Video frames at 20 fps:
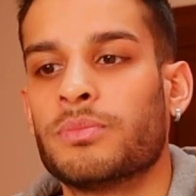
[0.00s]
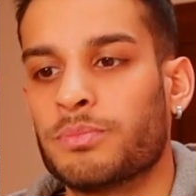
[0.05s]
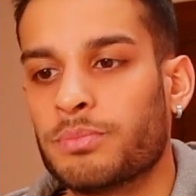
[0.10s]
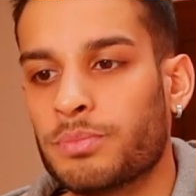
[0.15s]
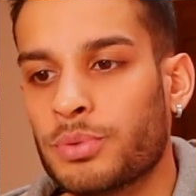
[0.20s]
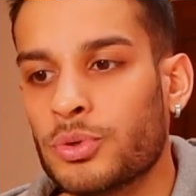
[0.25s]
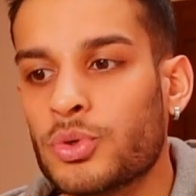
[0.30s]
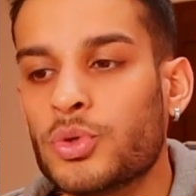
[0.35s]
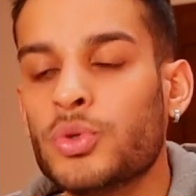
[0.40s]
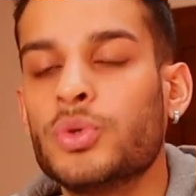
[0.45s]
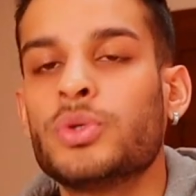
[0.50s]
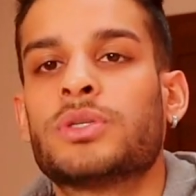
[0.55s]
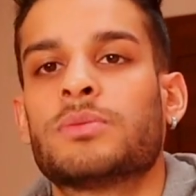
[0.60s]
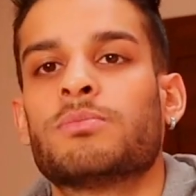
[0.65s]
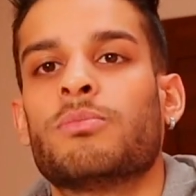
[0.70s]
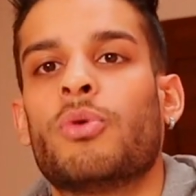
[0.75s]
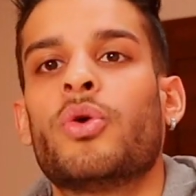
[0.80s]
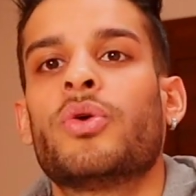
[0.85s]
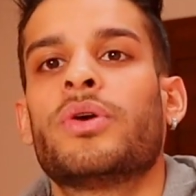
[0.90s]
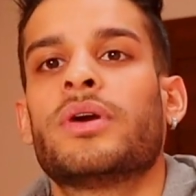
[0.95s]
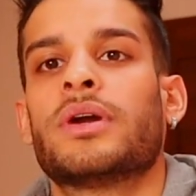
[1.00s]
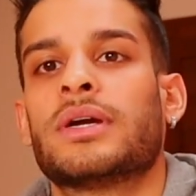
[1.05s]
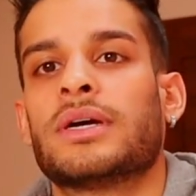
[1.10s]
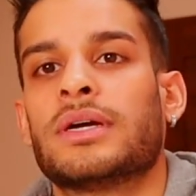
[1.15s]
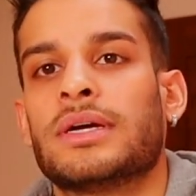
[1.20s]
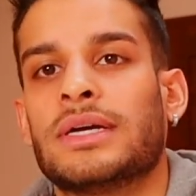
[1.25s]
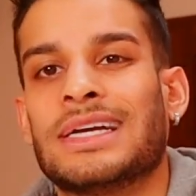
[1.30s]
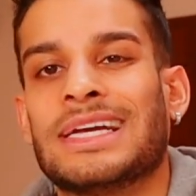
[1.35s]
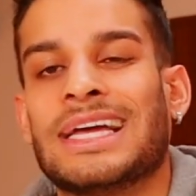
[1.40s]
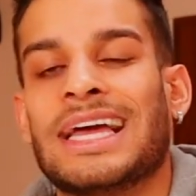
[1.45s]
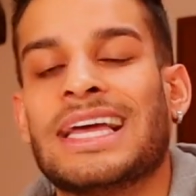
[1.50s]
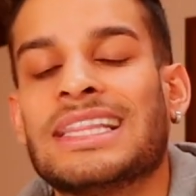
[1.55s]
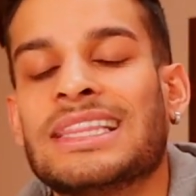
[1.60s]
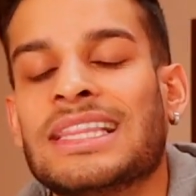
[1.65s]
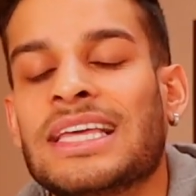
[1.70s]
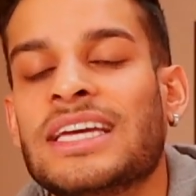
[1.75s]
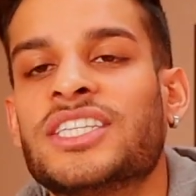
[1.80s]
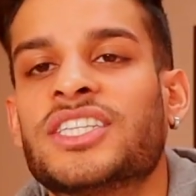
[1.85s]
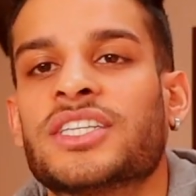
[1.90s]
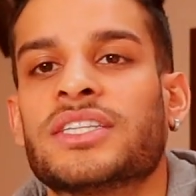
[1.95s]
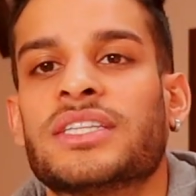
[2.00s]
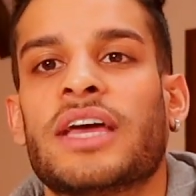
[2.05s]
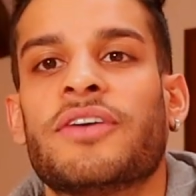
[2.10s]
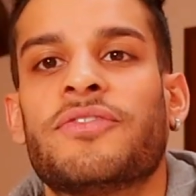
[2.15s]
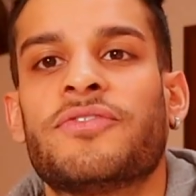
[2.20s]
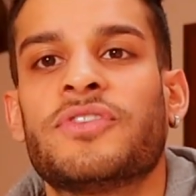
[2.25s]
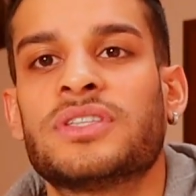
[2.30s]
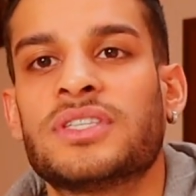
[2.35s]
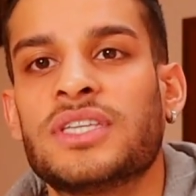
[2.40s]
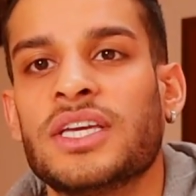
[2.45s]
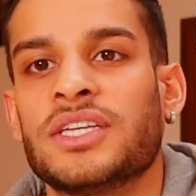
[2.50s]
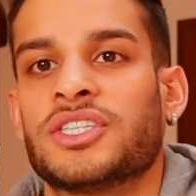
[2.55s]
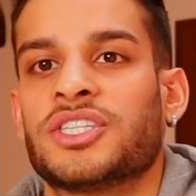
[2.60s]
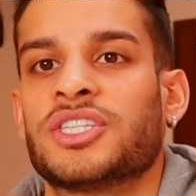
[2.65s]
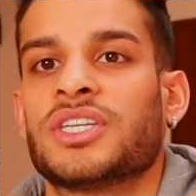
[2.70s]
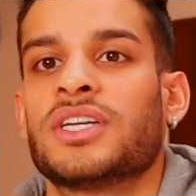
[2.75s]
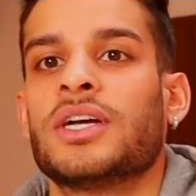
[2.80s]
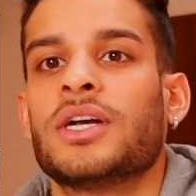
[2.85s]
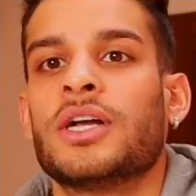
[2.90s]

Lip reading: produce more LH and FSH,